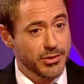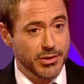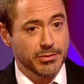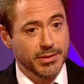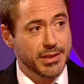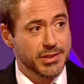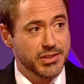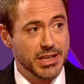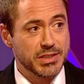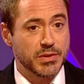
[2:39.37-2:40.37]
you don't like the
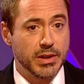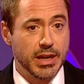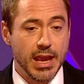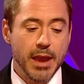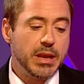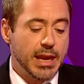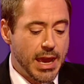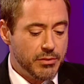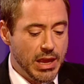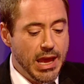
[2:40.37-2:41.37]
scenes for today. I mean, it
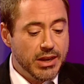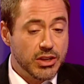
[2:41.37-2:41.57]
had a